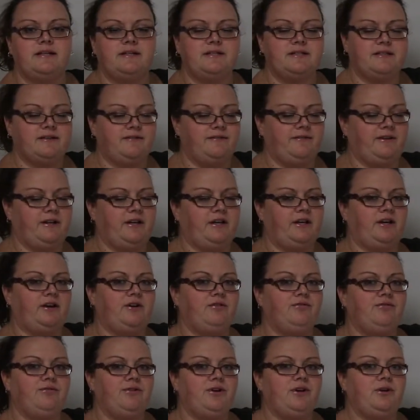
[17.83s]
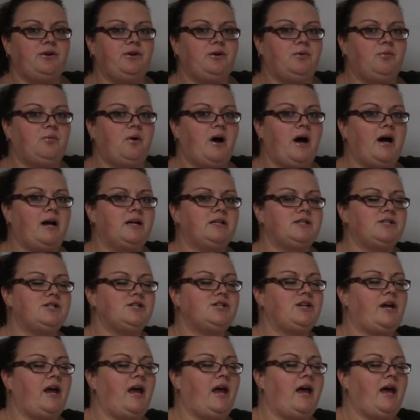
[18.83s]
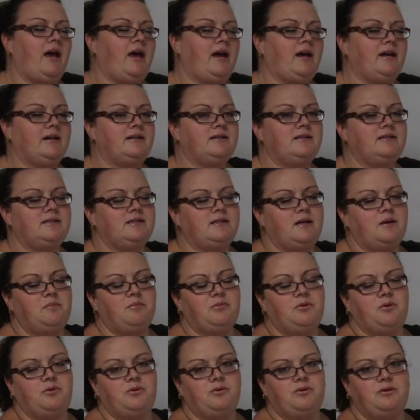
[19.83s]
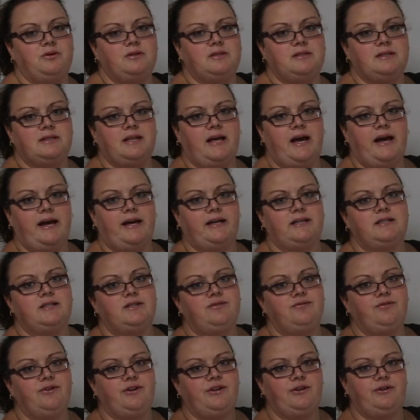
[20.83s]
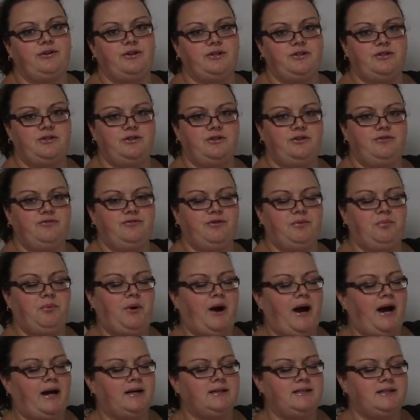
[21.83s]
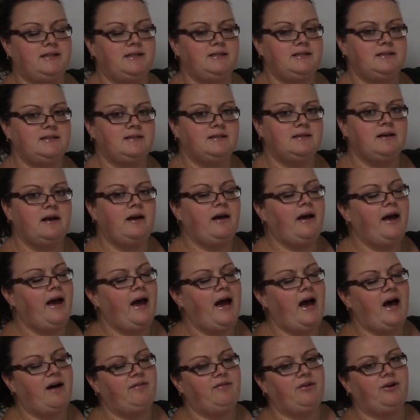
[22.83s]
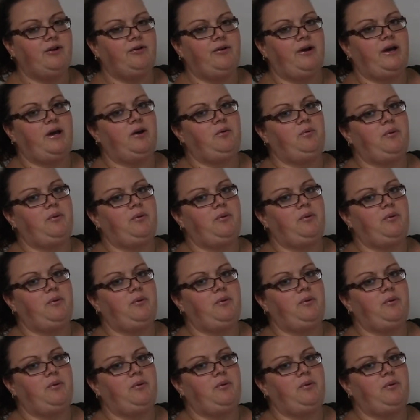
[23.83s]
There's a video for you to watch and some Google slides for you to do for practice. Have a great